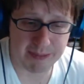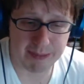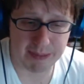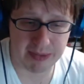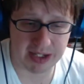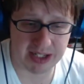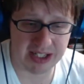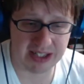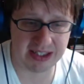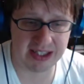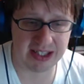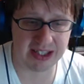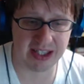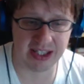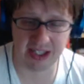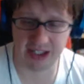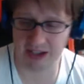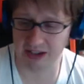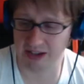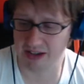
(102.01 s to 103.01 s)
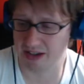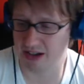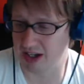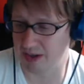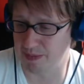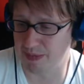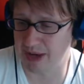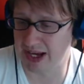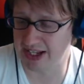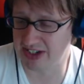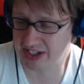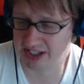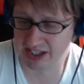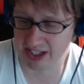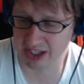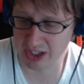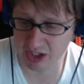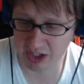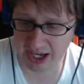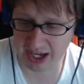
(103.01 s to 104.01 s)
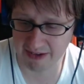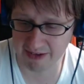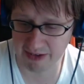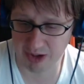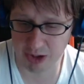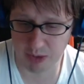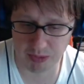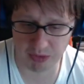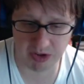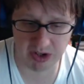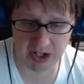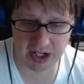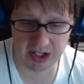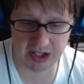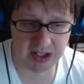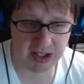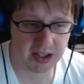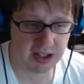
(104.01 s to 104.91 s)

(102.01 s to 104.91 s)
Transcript: money that on Magic that you can't recuperate,